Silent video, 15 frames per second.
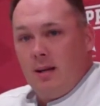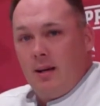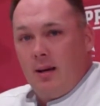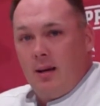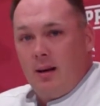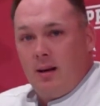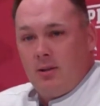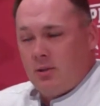
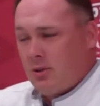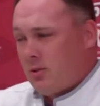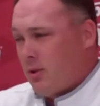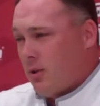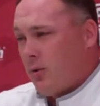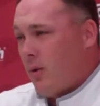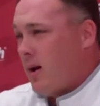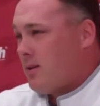And just
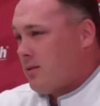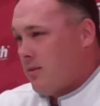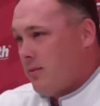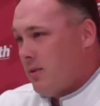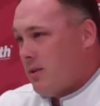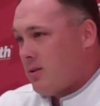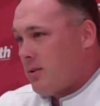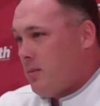the
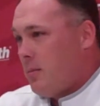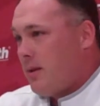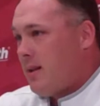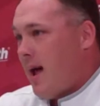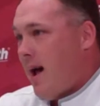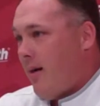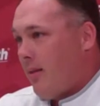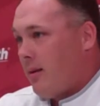aggressiveness, the
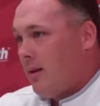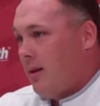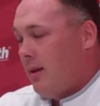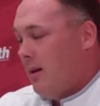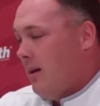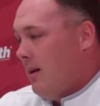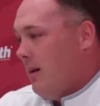mentality,